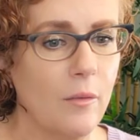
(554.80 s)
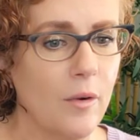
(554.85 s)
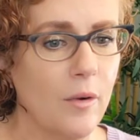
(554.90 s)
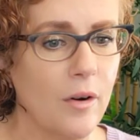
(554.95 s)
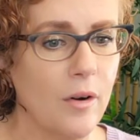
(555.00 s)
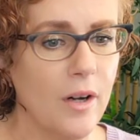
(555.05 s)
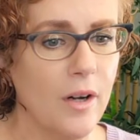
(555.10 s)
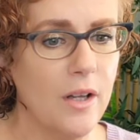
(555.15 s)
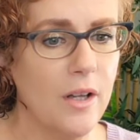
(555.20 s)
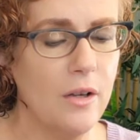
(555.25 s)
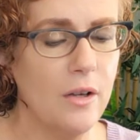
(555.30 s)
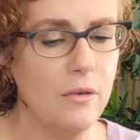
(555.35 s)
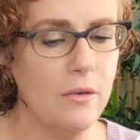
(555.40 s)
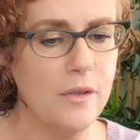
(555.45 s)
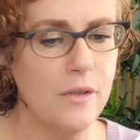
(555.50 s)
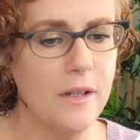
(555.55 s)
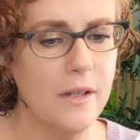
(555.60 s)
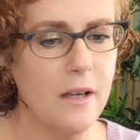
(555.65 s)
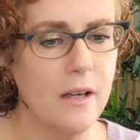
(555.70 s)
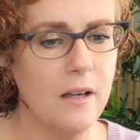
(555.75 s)
We're going to
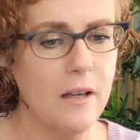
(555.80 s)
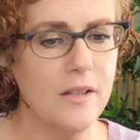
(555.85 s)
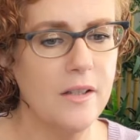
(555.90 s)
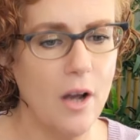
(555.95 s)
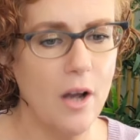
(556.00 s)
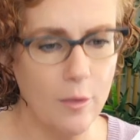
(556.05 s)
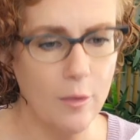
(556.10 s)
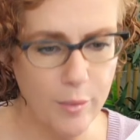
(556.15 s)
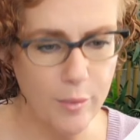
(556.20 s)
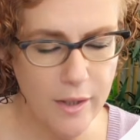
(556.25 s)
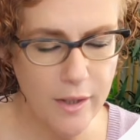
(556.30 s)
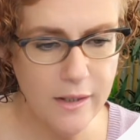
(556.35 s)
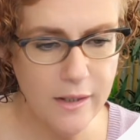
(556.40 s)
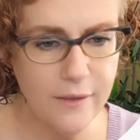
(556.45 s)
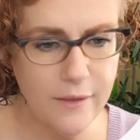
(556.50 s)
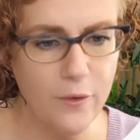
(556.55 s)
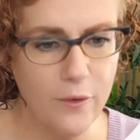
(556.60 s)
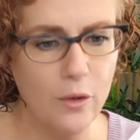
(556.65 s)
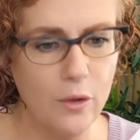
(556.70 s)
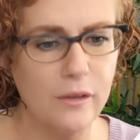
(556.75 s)
use the dog
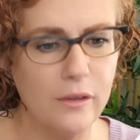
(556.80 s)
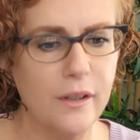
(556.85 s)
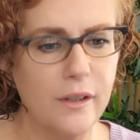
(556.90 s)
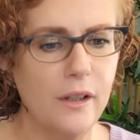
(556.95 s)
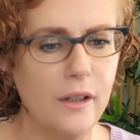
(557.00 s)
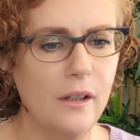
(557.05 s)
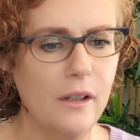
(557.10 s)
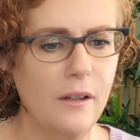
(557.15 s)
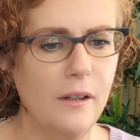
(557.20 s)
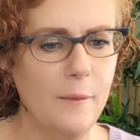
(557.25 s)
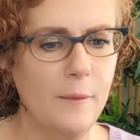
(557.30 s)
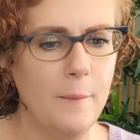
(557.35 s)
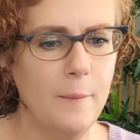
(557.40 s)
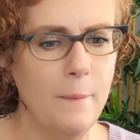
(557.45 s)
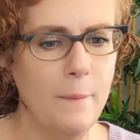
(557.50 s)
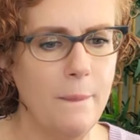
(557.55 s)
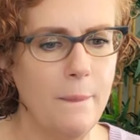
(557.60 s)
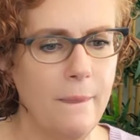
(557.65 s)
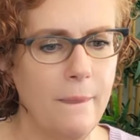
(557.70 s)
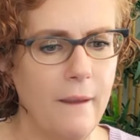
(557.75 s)
breeds folder.
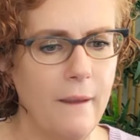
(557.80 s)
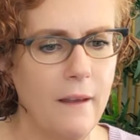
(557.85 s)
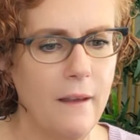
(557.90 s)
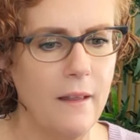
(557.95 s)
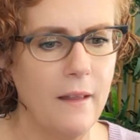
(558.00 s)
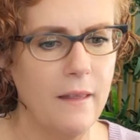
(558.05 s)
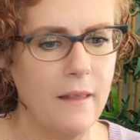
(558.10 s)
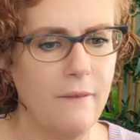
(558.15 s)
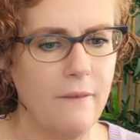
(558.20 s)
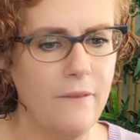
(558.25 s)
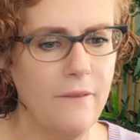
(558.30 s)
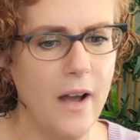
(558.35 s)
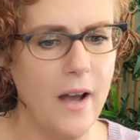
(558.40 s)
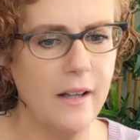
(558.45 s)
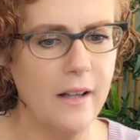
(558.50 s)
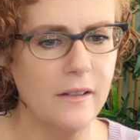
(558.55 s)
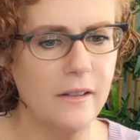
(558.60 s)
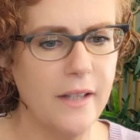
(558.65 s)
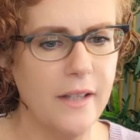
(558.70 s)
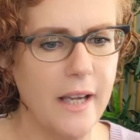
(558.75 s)
The
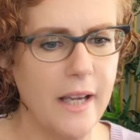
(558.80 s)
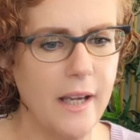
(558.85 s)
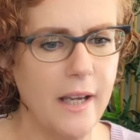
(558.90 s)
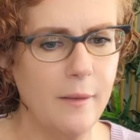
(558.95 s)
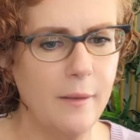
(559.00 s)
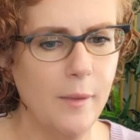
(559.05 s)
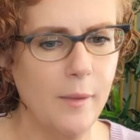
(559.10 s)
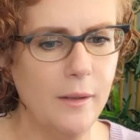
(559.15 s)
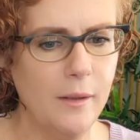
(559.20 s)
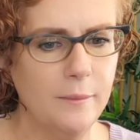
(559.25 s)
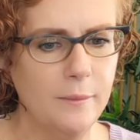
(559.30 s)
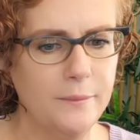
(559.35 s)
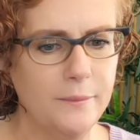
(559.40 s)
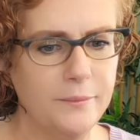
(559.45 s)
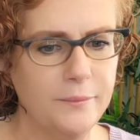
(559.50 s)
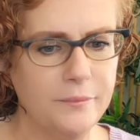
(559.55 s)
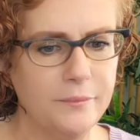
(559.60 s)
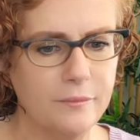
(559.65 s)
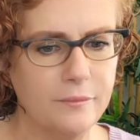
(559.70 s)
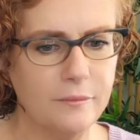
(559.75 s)
file name
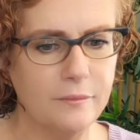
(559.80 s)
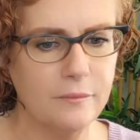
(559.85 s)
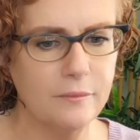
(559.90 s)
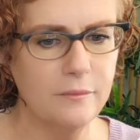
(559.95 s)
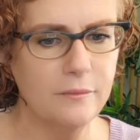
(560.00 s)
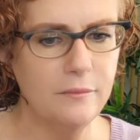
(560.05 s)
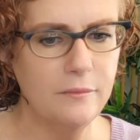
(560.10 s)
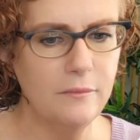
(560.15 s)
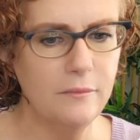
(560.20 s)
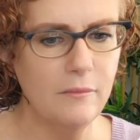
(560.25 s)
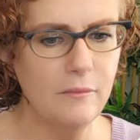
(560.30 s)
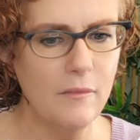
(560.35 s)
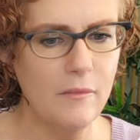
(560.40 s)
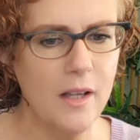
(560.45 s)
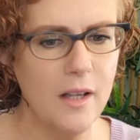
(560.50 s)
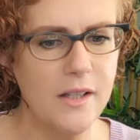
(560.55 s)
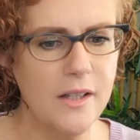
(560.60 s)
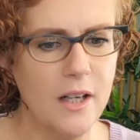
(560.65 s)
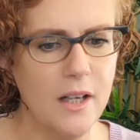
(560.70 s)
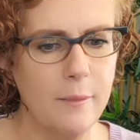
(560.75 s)

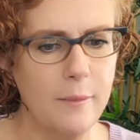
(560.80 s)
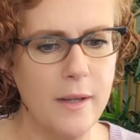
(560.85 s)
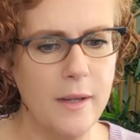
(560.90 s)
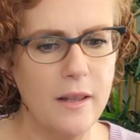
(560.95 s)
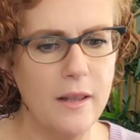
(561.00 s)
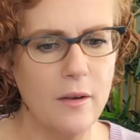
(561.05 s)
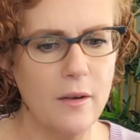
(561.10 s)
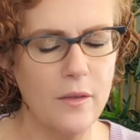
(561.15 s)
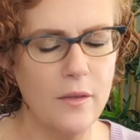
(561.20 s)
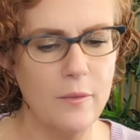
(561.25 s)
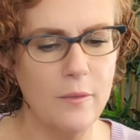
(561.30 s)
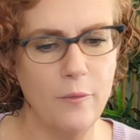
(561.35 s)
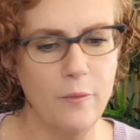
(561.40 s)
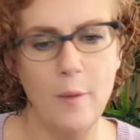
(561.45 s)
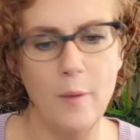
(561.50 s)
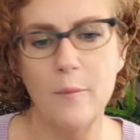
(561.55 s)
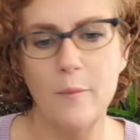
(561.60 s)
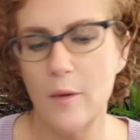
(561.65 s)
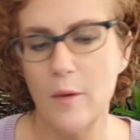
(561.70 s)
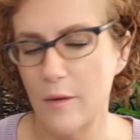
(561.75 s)
is going to be
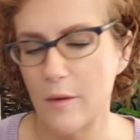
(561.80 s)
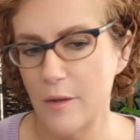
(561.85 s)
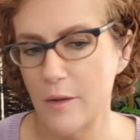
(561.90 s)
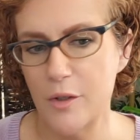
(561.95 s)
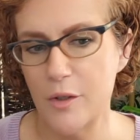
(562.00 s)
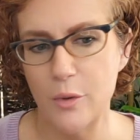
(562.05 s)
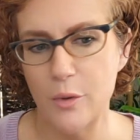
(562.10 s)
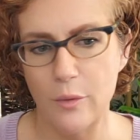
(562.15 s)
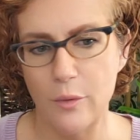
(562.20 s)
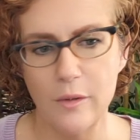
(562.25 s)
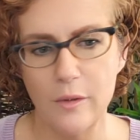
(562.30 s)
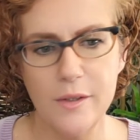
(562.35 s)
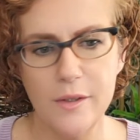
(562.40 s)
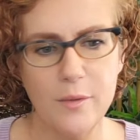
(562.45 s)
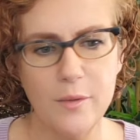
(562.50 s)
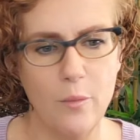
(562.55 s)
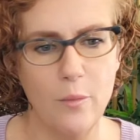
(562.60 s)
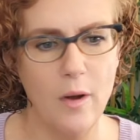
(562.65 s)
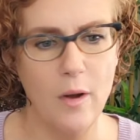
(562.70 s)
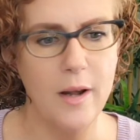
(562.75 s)
from the
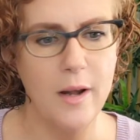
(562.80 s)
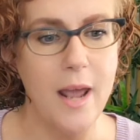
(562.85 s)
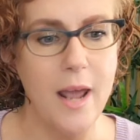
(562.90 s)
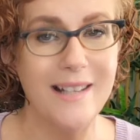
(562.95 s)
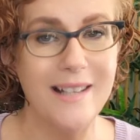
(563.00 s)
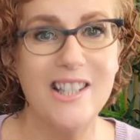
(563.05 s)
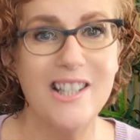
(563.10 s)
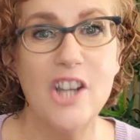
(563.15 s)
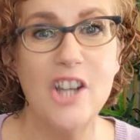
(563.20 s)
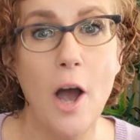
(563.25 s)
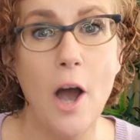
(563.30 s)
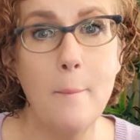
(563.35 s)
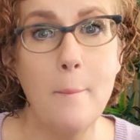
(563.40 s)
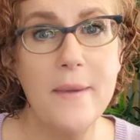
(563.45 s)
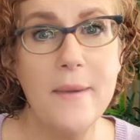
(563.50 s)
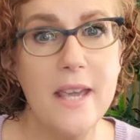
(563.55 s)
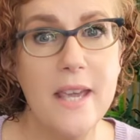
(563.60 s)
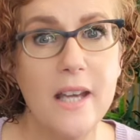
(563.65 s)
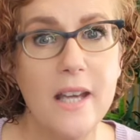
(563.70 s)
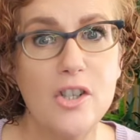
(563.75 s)
tools,
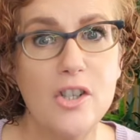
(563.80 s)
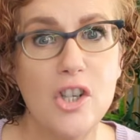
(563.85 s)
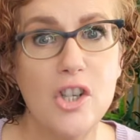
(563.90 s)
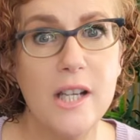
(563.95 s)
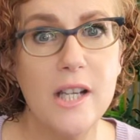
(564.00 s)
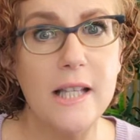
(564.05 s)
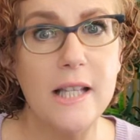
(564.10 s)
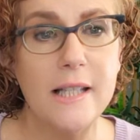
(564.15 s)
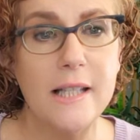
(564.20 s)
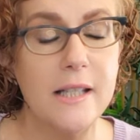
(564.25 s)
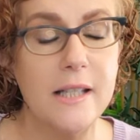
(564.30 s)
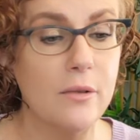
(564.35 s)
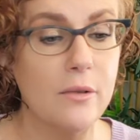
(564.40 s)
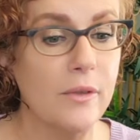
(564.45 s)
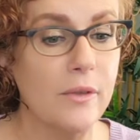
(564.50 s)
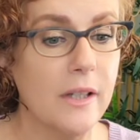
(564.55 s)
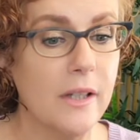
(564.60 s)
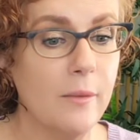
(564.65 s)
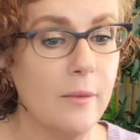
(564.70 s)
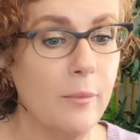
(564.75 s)
.png. This is the
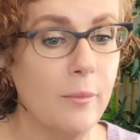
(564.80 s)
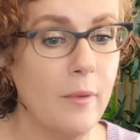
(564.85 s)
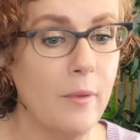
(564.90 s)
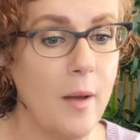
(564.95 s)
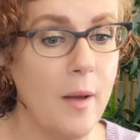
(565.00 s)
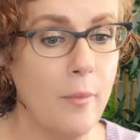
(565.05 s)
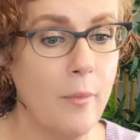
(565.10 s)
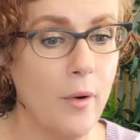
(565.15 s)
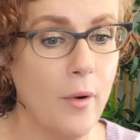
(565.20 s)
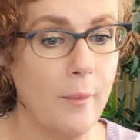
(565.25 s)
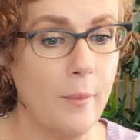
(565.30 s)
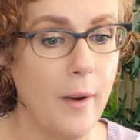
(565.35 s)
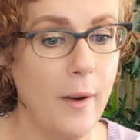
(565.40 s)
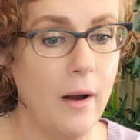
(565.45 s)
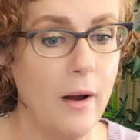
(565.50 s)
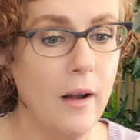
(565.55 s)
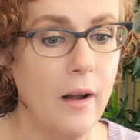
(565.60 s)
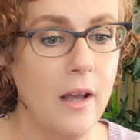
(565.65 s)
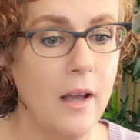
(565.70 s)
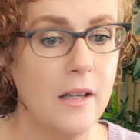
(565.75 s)
really important
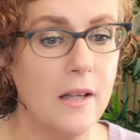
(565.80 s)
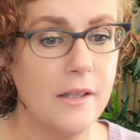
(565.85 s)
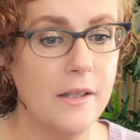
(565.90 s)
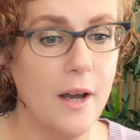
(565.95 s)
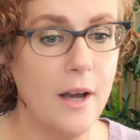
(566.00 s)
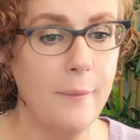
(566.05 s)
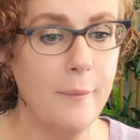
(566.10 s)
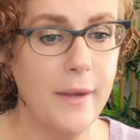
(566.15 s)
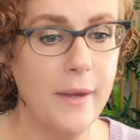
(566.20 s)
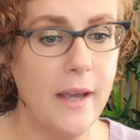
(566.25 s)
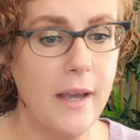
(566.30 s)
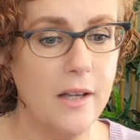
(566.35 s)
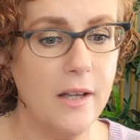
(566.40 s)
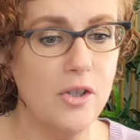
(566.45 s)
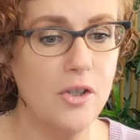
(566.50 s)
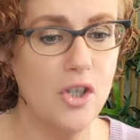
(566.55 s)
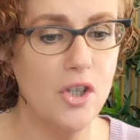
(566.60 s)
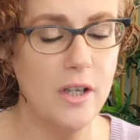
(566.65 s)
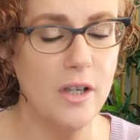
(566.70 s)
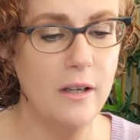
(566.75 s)
part,
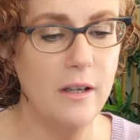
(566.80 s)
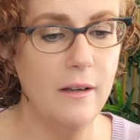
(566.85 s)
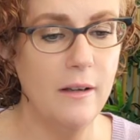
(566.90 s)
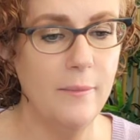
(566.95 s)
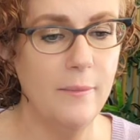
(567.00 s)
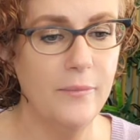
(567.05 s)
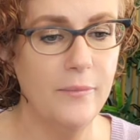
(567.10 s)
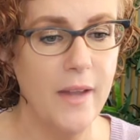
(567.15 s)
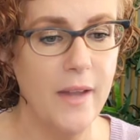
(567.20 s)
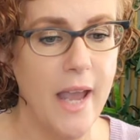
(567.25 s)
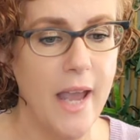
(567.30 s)
.png.